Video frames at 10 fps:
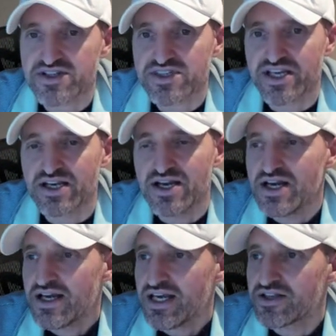in this thing
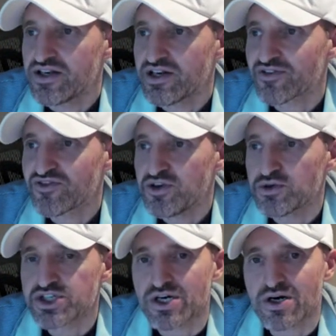in the near
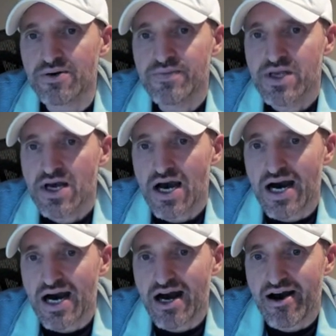future.
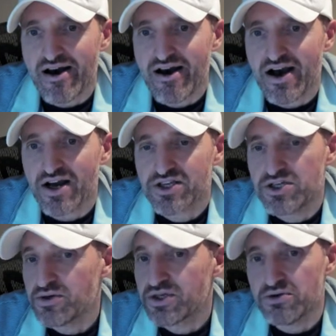Uh,
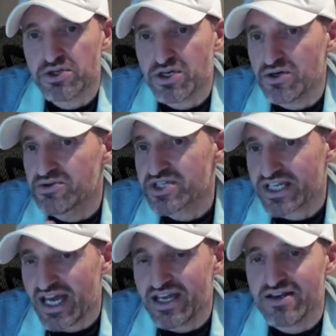QQQs,
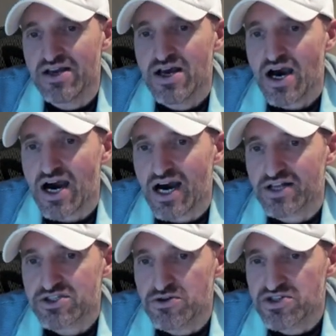again,
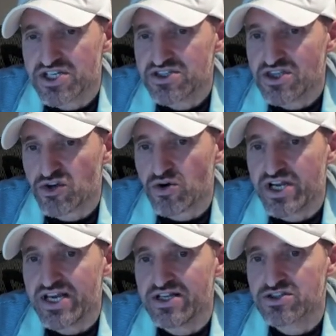uh,
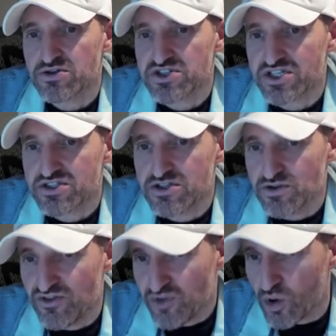263,
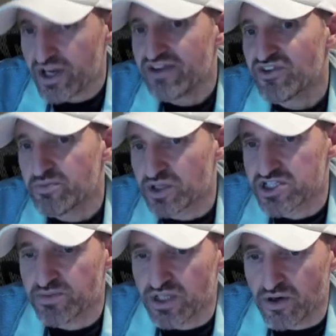263, 262.40. If it
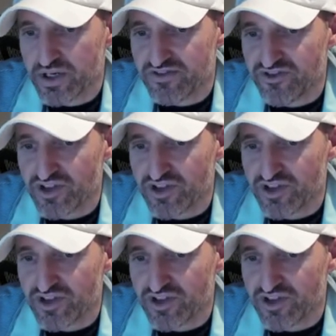builds below, can